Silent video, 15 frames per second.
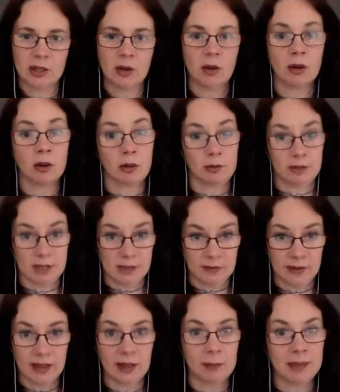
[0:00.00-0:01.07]
or
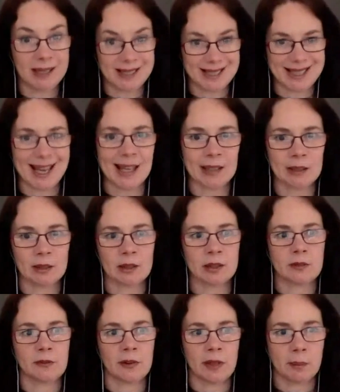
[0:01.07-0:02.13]
developing standards
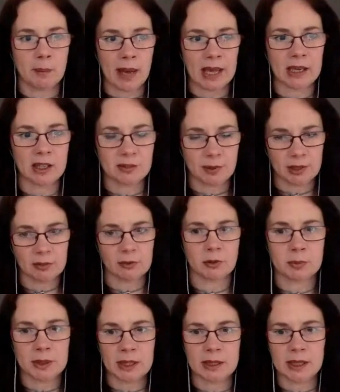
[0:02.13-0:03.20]
for the management of
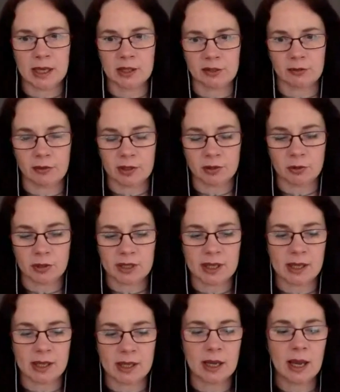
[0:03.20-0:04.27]
open education
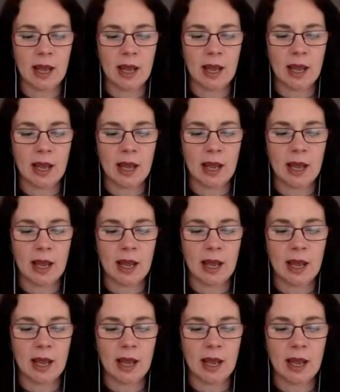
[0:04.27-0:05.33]
resources is
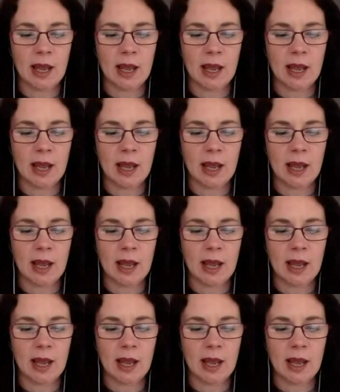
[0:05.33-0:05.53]
that